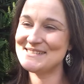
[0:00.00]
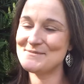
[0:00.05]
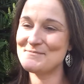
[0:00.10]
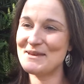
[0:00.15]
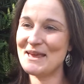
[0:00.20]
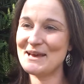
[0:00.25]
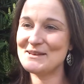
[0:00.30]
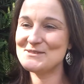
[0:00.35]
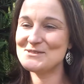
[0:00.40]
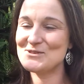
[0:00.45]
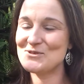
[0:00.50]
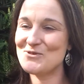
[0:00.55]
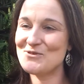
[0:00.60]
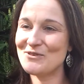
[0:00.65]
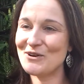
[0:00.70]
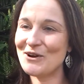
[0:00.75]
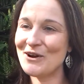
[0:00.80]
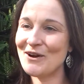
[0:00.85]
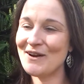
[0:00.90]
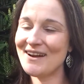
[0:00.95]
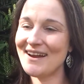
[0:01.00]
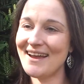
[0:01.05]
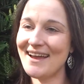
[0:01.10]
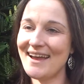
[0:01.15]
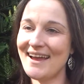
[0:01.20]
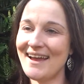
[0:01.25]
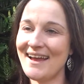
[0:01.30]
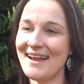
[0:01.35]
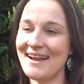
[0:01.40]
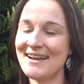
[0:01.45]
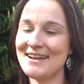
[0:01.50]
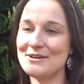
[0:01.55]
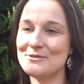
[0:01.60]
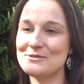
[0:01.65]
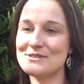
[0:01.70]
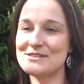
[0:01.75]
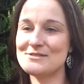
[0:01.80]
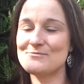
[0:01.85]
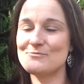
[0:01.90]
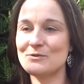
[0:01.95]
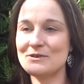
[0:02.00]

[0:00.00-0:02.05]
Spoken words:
some guests over, and it was